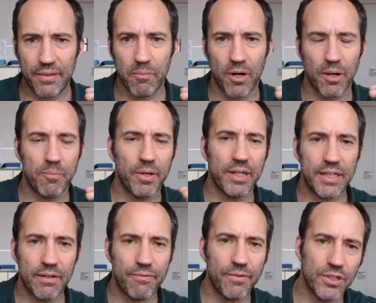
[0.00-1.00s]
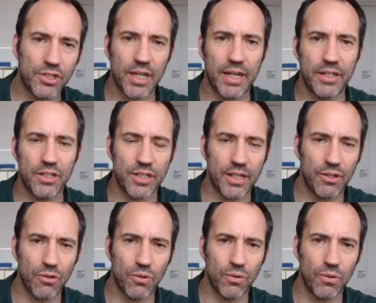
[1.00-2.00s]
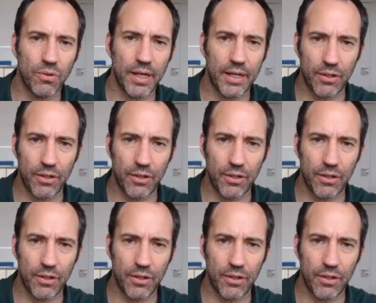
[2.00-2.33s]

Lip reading: them up at different stages in your